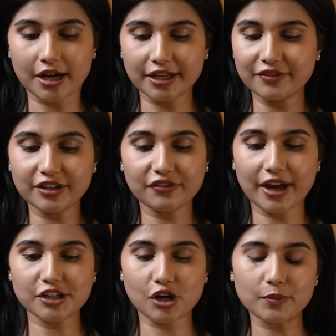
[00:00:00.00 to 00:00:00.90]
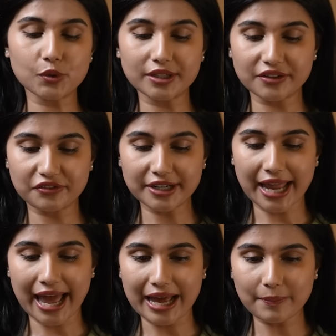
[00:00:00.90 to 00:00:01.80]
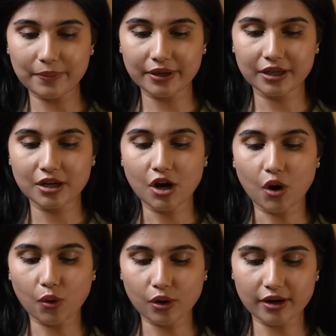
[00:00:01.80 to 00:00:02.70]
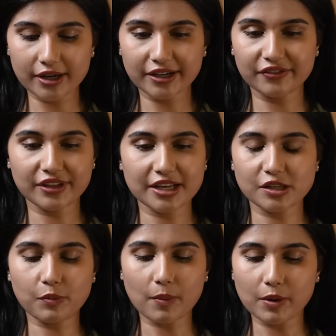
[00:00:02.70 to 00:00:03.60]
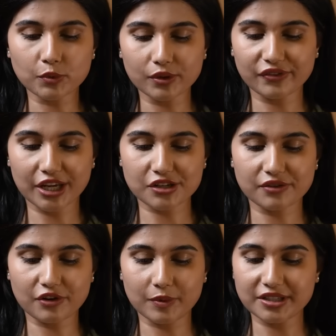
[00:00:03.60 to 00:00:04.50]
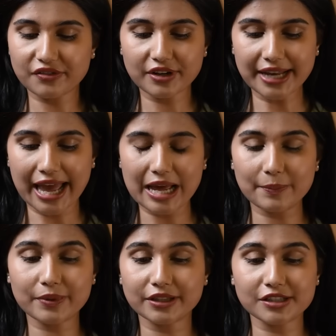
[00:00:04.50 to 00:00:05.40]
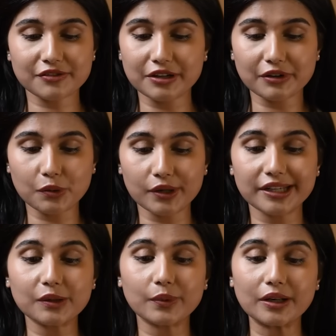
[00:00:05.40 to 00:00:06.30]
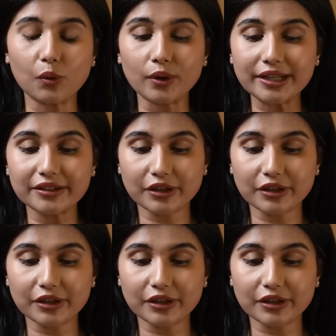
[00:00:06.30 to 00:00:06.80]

even if I jump to a different app or if there's a pop-up notification from a different app, the screen recording will only